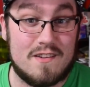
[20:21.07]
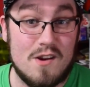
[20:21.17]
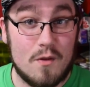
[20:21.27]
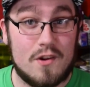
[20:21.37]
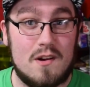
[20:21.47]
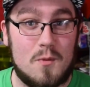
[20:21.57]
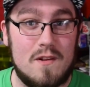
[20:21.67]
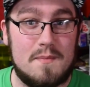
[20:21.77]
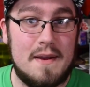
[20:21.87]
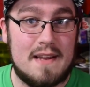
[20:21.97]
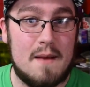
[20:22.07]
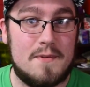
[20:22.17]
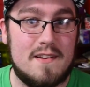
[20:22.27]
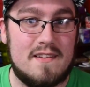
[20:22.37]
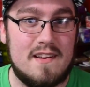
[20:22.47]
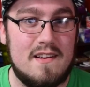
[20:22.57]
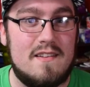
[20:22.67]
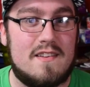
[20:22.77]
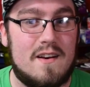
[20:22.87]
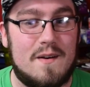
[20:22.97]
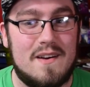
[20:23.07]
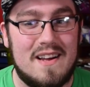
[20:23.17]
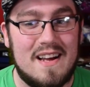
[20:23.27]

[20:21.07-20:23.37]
no 30 points made top 16, so